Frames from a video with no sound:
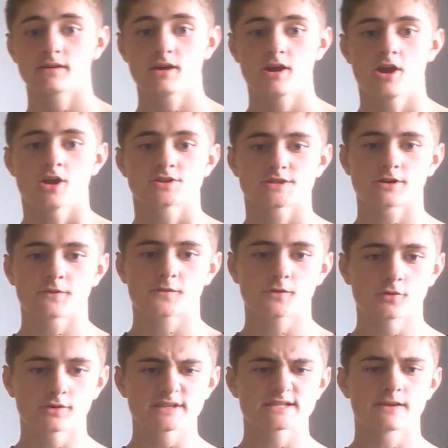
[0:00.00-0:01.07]
So of course
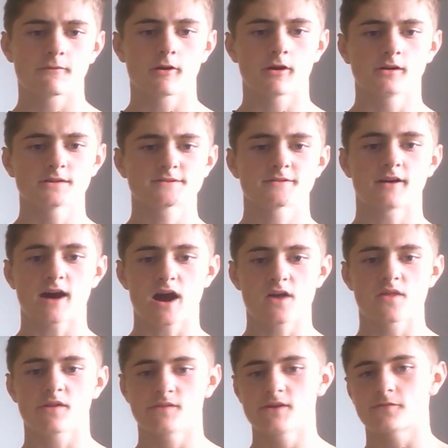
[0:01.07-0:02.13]
there were also other different